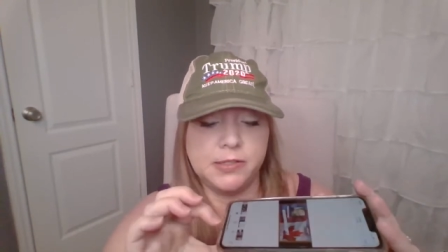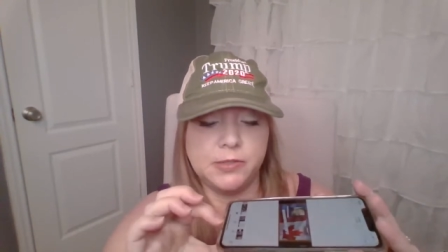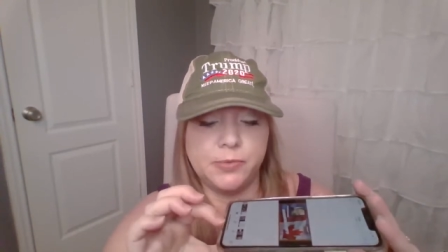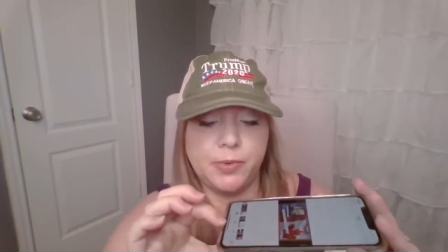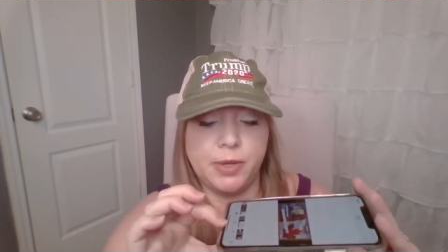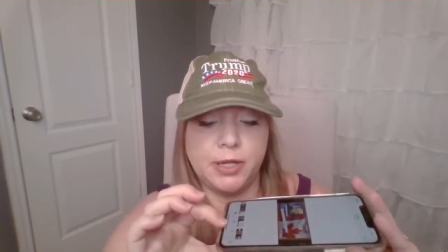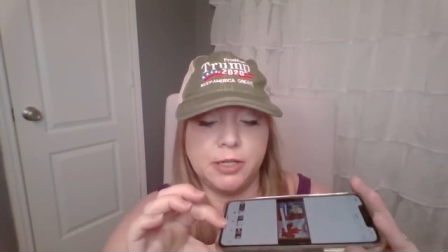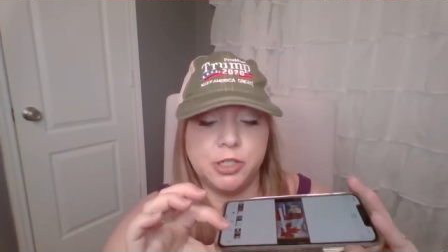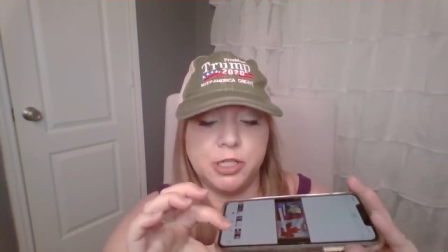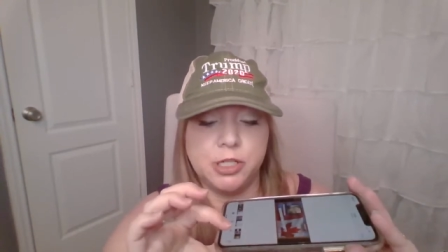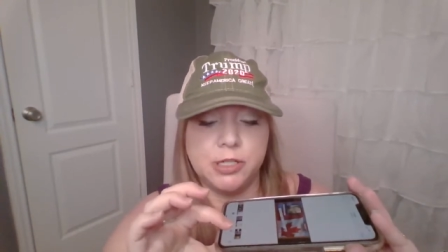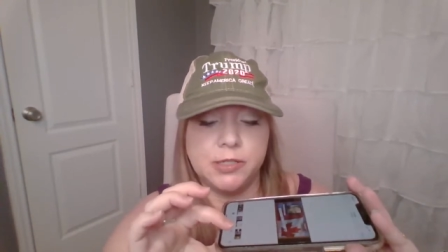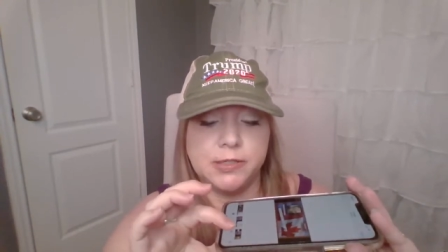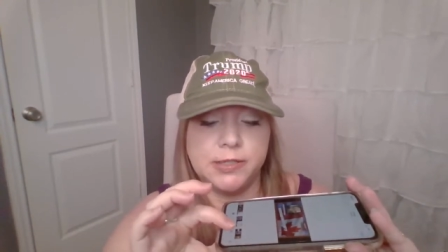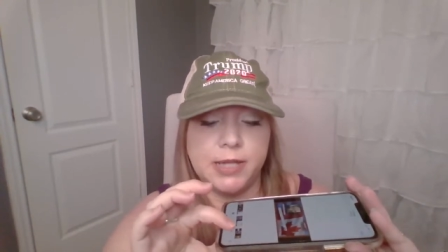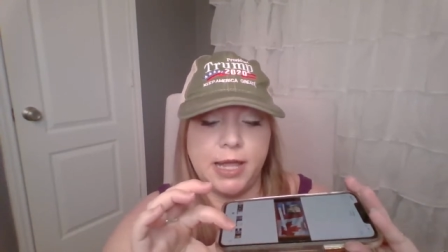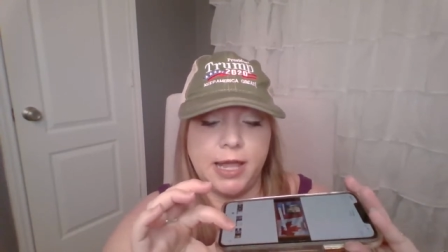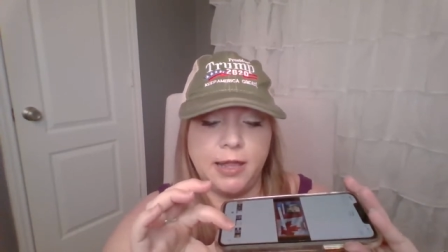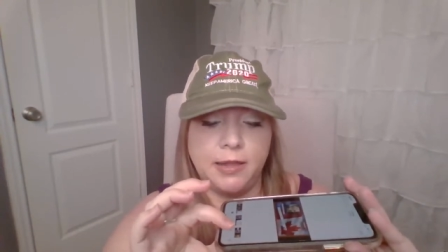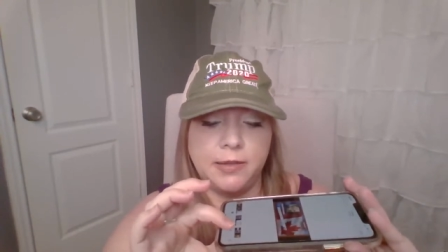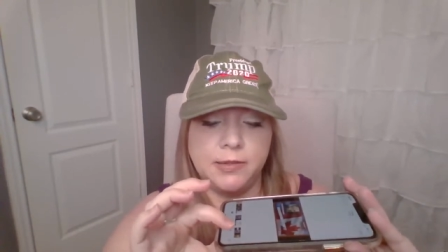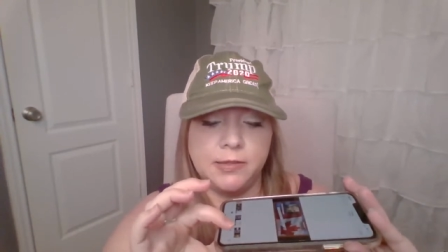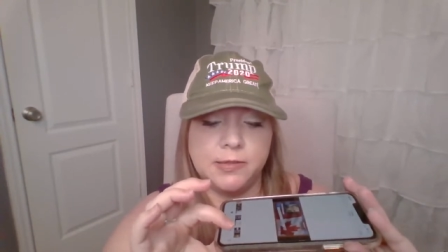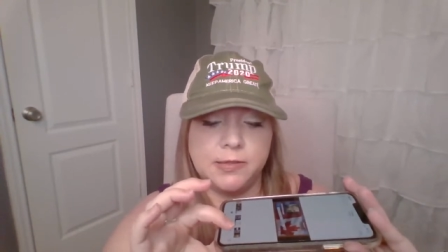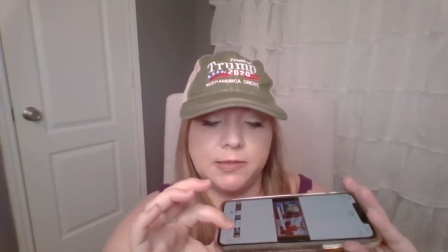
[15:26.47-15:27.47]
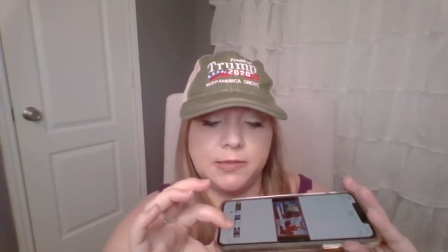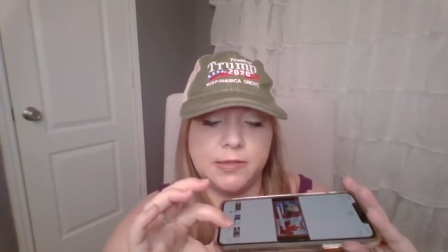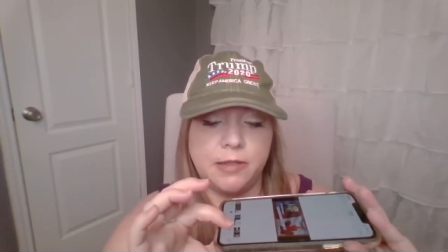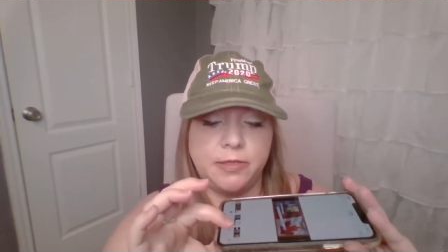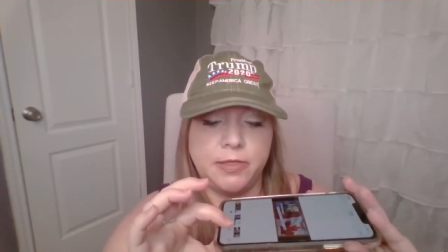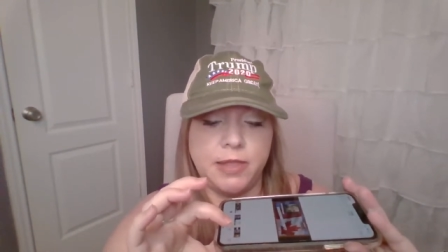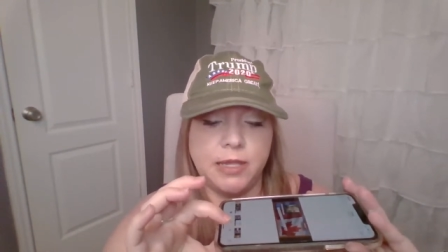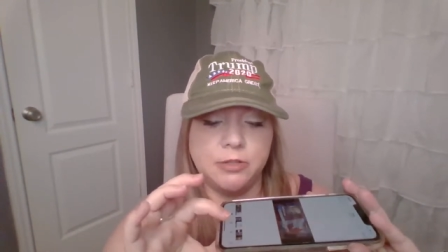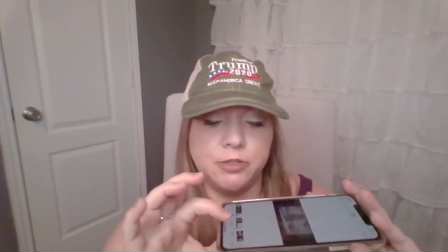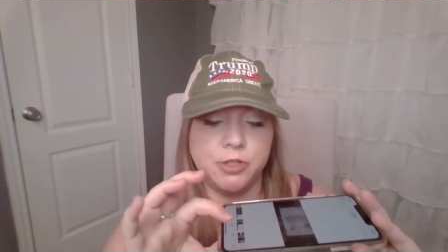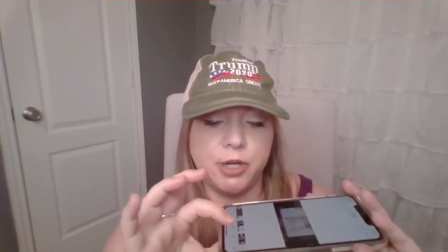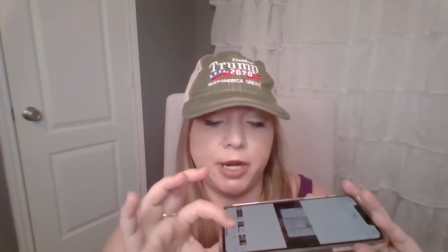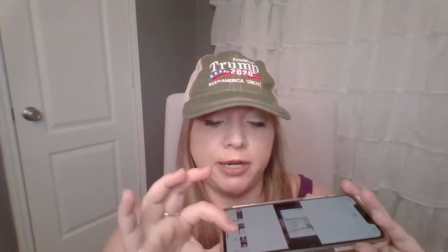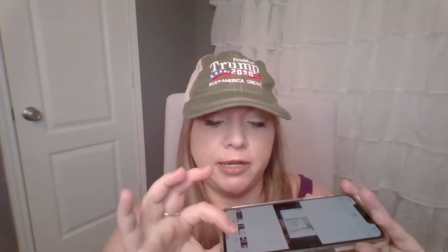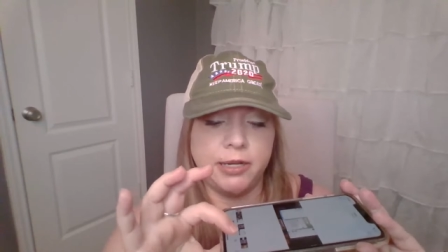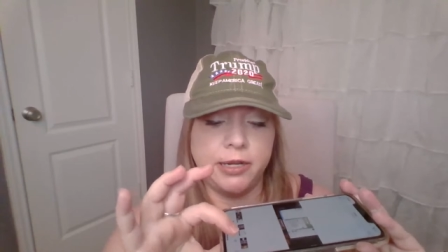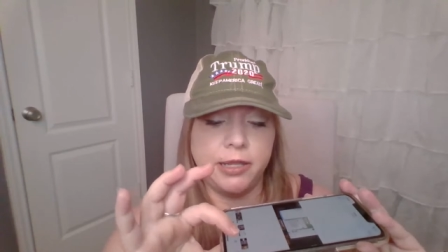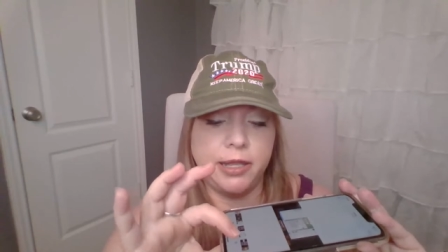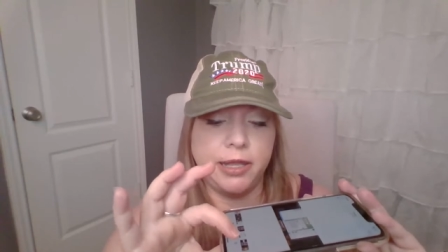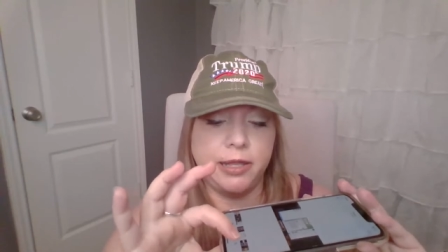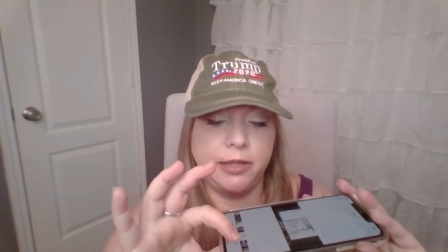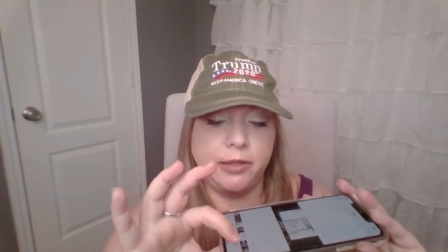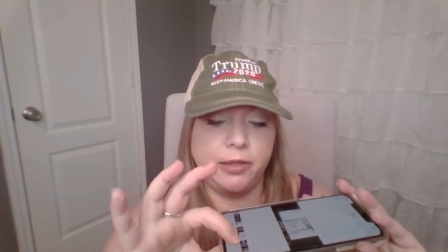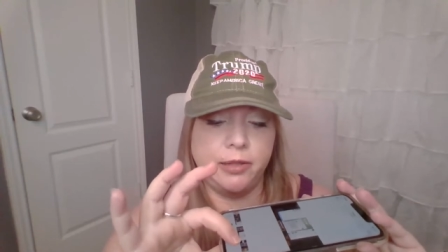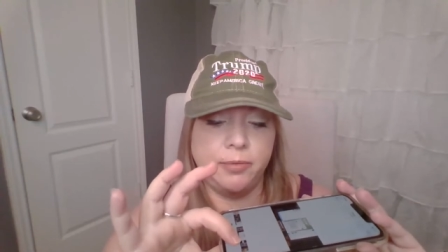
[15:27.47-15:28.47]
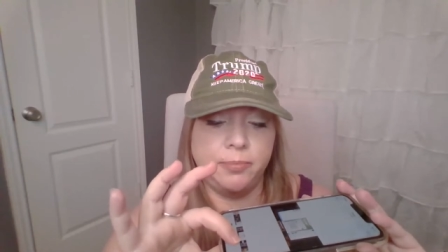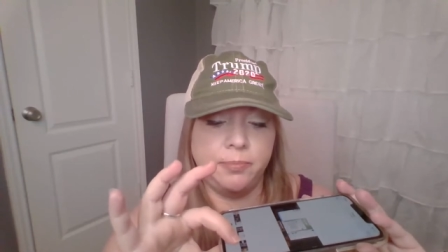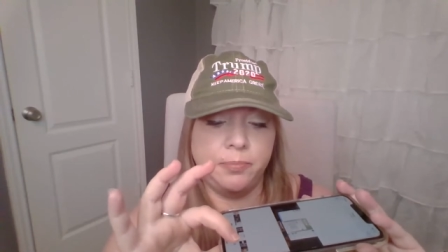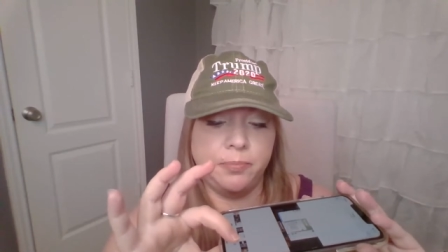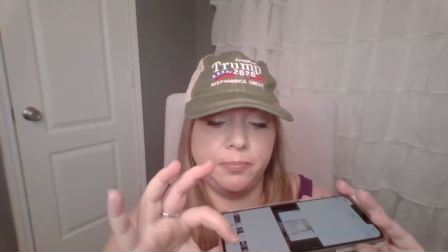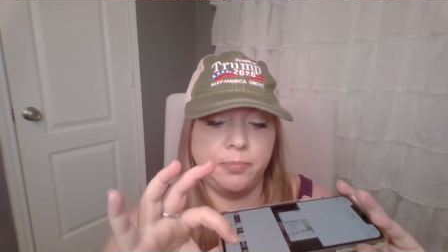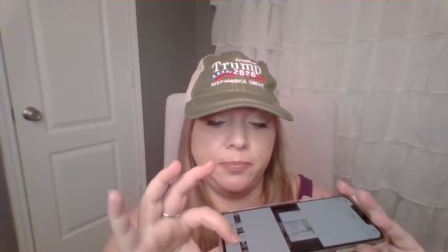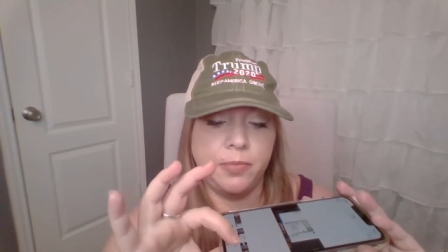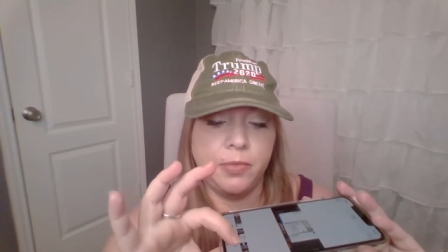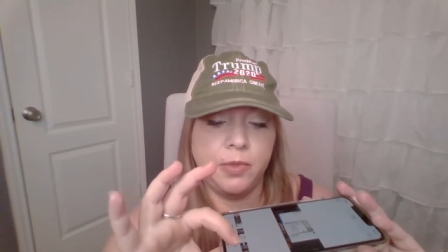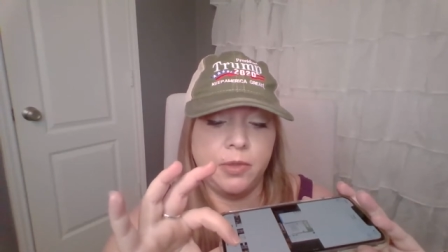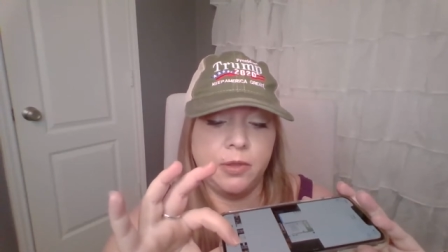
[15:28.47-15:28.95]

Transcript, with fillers: is what she says that they tried to kill him